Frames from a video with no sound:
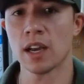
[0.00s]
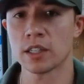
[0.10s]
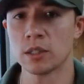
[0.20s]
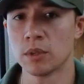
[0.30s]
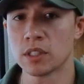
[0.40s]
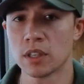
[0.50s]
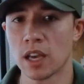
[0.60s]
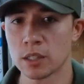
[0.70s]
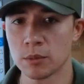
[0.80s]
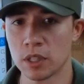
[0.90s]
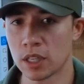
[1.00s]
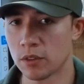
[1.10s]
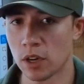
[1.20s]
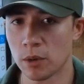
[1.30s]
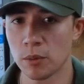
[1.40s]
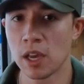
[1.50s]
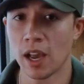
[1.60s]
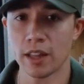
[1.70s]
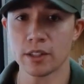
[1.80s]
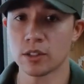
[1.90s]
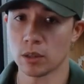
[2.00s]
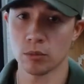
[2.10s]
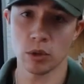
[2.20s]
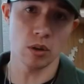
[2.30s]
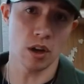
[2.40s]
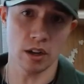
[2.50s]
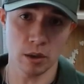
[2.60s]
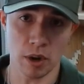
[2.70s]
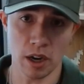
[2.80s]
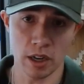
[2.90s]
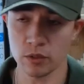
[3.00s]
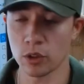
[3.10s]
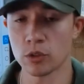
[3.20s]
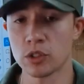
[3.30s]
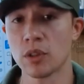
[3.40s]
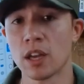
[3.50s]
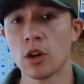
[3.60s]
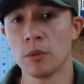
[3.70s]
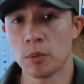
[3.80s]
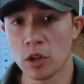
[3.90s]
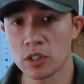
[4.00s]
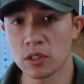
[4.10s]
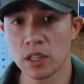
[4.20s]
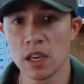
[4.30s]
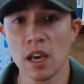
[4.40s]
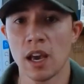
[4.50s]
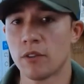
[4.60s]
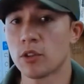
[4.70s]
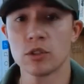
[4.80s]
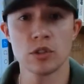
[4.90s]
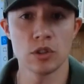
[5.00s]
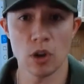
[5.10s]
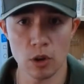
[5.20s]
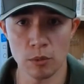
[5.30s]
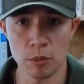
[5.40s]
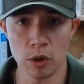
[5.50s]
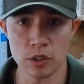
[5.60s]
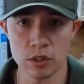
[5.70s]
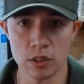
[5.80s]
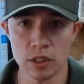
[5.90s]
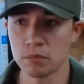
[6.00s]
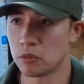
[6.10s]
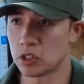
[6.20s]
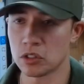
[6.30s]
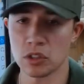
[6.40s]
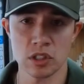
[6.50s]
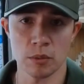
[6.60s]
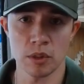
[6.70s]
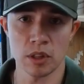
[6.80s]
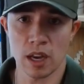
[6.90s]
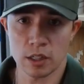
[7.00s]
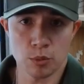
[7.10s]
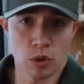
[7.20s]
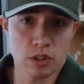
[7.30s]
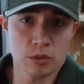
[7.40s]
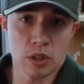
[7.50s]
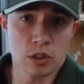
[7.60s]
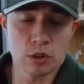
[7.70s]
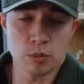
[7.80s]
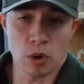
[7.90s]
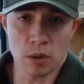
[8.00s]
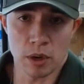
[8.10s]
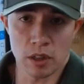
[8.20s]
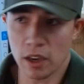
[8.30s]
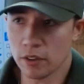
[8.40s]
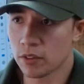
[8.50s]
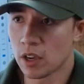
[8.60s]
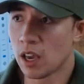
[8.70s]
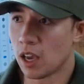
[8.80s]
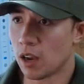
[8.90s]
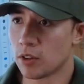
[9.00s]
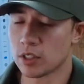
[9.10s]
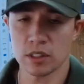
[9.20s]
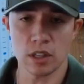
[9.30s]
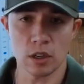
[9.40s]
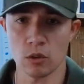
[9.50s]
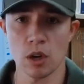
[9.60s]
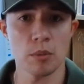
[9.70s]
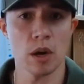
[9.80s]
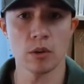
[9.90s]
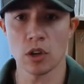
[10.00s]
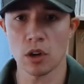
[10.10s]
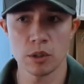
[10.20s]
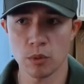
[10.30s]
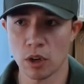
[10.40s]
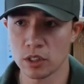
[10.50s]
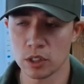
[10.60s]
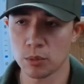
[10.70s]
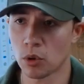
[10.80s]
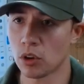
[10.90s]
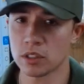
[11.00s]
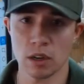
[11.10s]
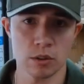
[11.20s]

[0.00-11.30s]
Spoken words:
God actually recently asked me to give up, and this is blow a lot of your minds for those of you that know me personally, and for those of you who don't know me personally, this is just something that sports have been a huge part of my life. Ever since I grew up, I was always watching sports.